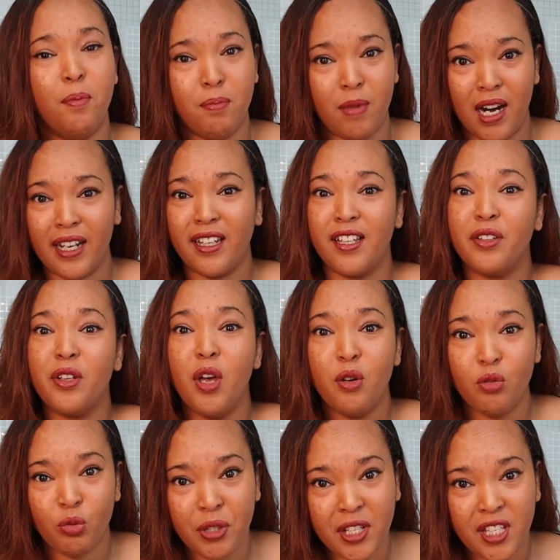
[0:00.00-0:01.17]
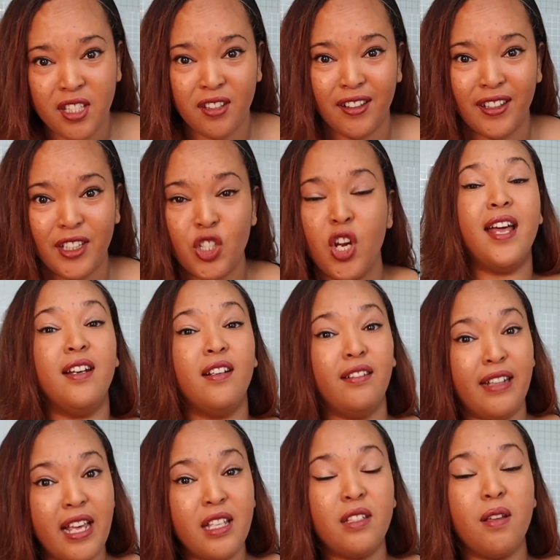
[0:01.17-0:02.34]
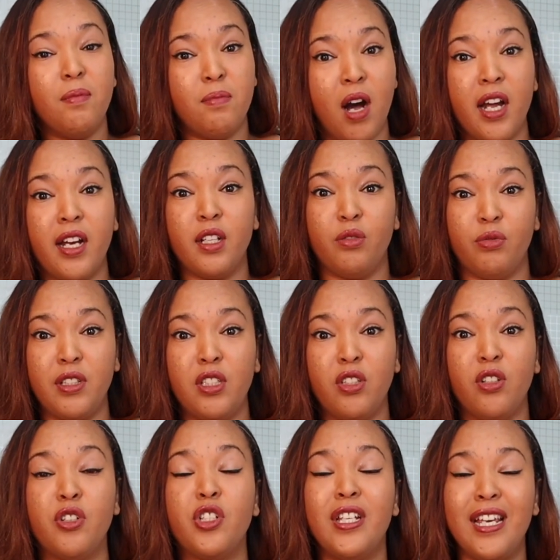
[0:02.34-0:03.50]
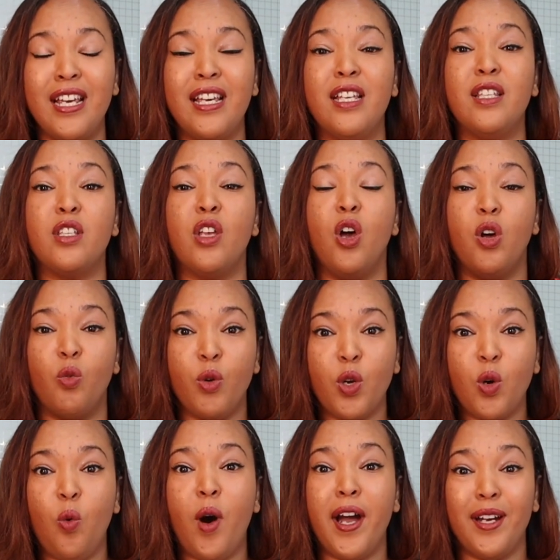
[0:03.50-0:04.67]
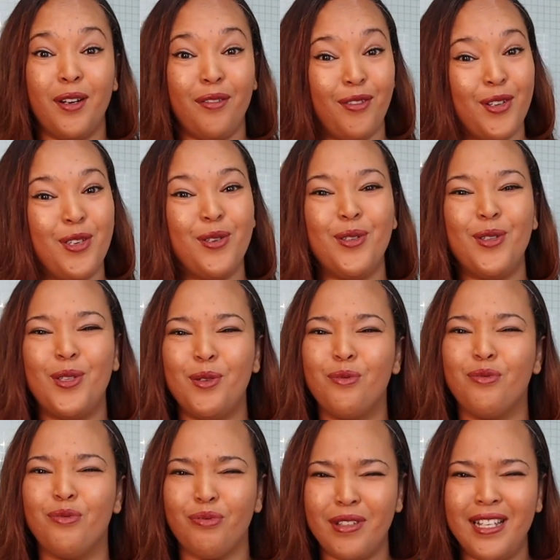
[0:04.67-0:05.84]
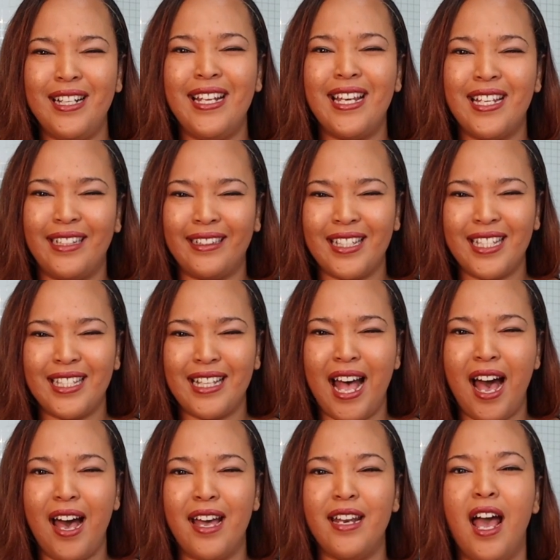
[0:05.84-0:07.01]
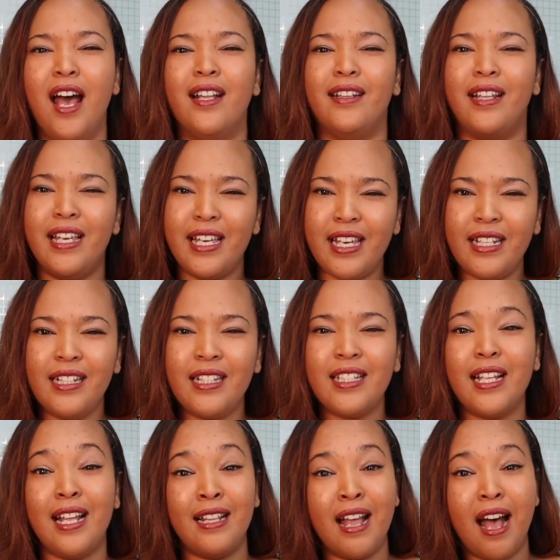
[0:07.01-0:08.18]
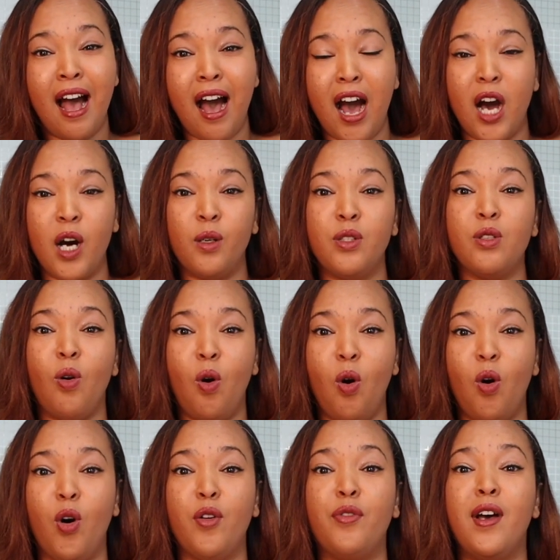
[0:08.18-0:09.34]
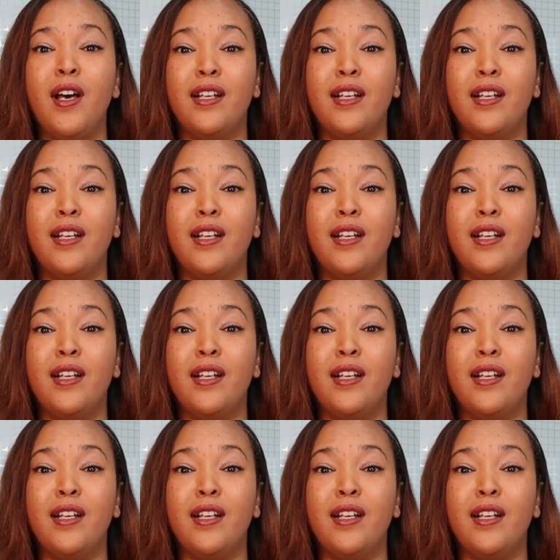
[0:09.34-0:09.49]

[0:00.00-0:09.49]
market research, and this market research is required for you to really understand the ins and the outs of